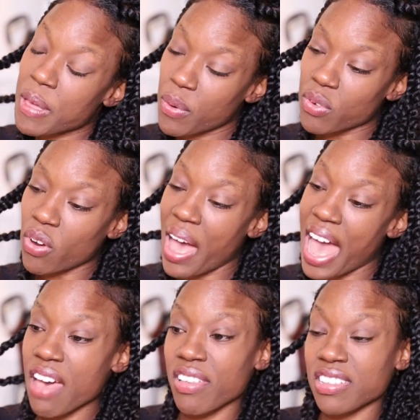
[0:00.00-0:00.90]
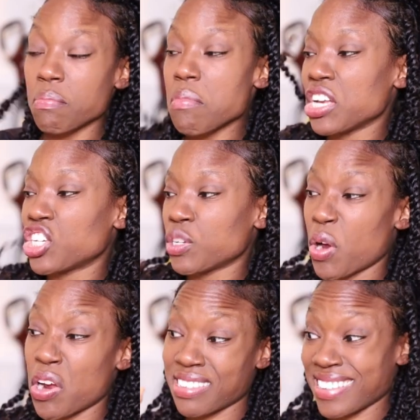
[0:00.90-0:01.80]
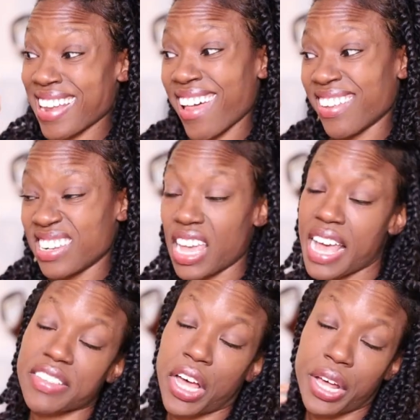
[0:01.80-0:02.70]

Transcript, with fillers: people don't have as much personality as